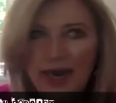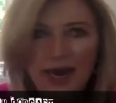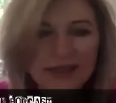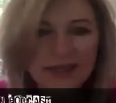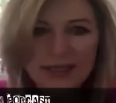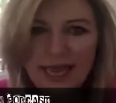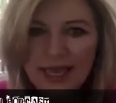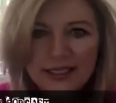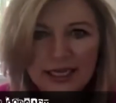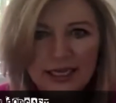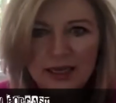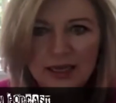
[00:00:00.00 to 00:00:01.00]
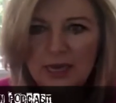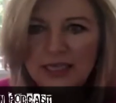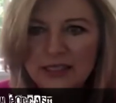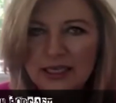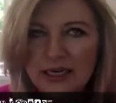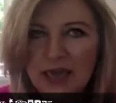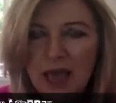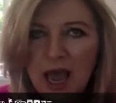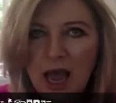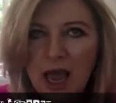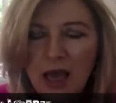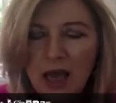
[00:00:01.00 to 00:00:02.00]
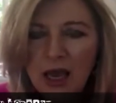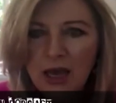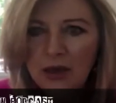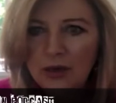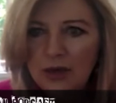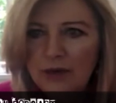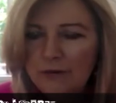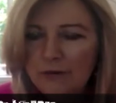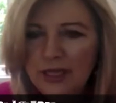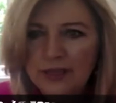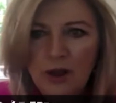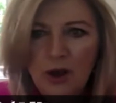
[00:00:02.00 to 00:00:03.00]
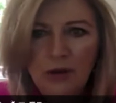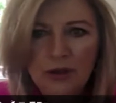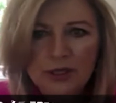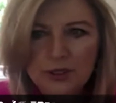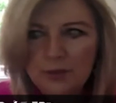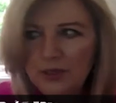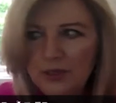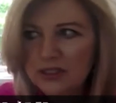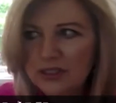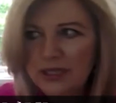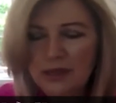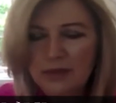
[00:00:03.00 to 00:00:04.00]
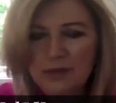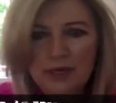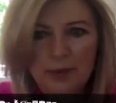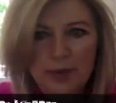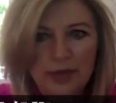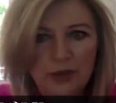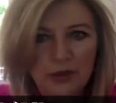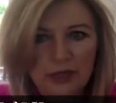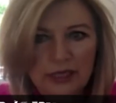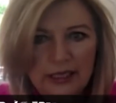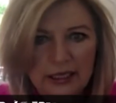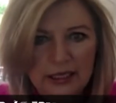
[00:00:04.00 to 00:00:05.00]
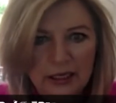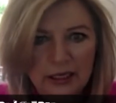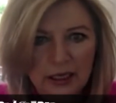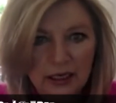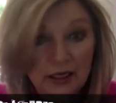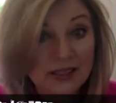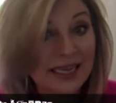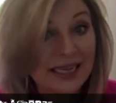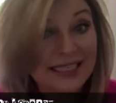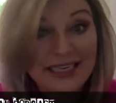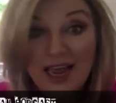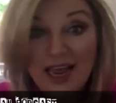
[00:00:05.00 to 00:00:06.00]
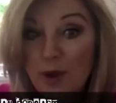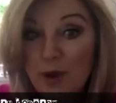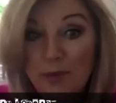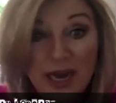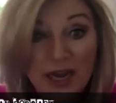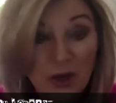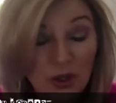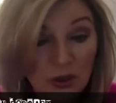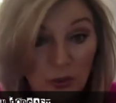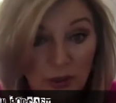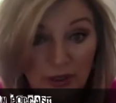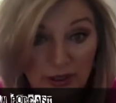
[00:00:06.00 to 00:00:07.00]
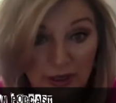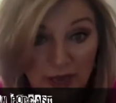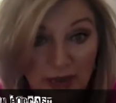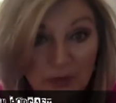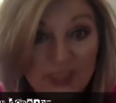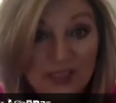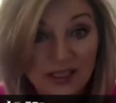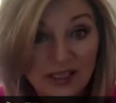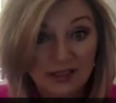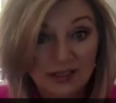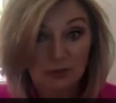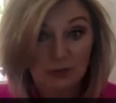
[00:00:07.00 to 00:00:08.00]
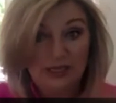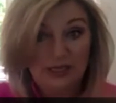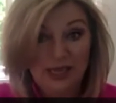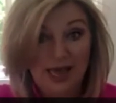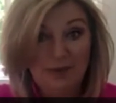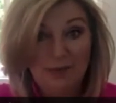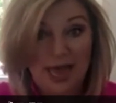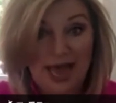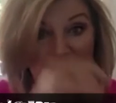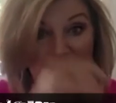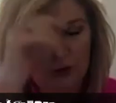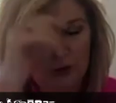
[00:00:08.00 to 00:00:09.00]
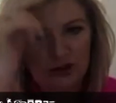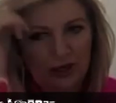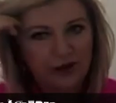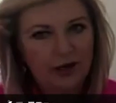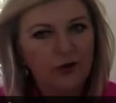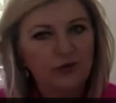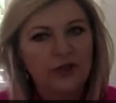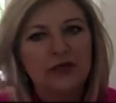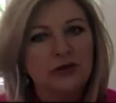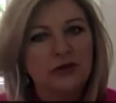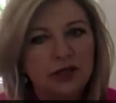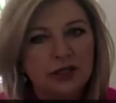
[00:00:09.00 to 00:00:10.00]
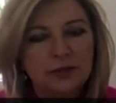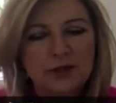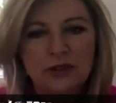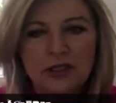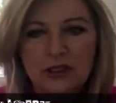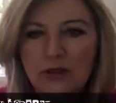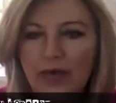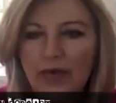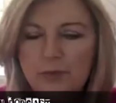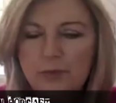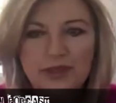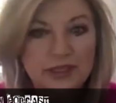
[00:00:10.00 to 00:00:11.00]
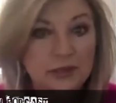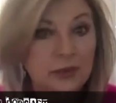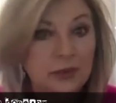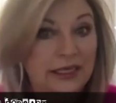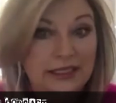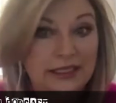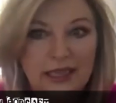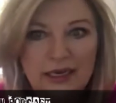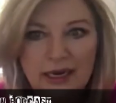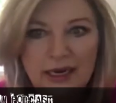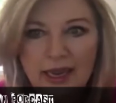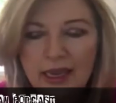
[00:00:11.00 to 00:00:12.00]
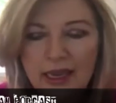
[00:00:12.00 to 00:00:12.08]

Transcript: I said to him, I said, oh, I feel like the Holy Spirit's telling me to buckle in because I didn't have my buckle on. I was just reclined back, which I know that you're not supposed to do that, but that's what I did that day.